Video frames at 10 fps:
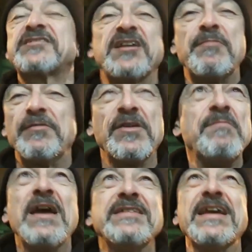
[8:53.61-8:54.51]
Some of
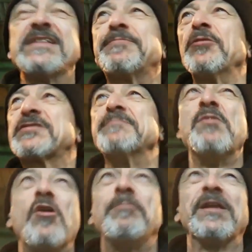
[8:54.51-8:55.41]
them need to put some
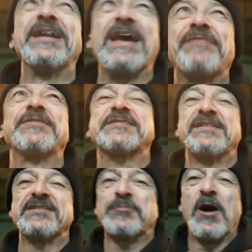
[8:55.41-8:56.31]
more bloody effort
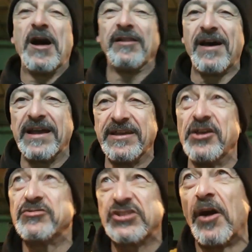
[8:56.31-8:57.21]
in as well, like
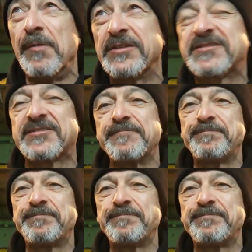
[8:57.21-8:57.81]
you, Thomas.